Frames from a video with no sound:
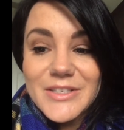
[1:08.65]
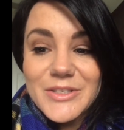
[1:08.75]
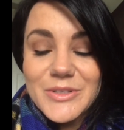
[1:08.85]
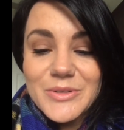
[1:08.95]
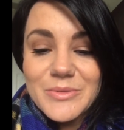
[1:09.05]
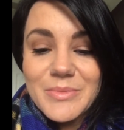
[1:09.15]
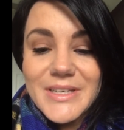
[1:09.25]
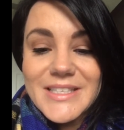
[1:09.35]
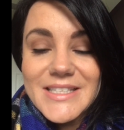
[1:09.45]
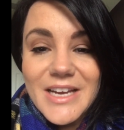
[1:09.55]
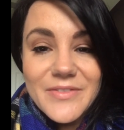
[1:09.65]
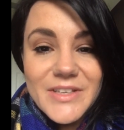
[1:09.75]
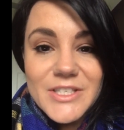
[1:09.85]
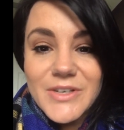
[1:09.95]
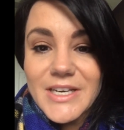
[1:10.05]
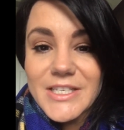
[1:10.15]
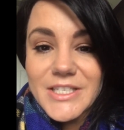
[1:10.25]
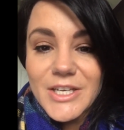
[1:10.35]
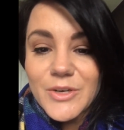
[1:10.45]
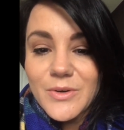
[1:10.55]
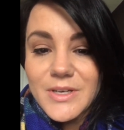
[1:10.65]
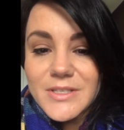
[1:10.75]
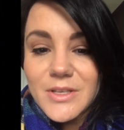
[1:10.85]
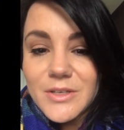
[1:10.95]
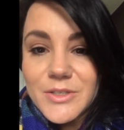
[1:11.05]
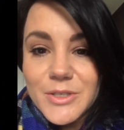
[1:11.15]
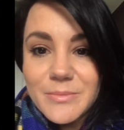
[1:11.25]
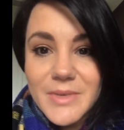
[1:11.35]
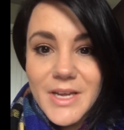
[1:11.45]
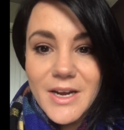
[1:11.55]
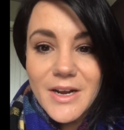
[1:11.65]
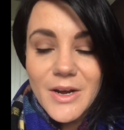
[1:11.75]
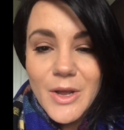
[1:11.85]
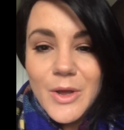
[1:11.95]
to bring a staffing strategy across long term care,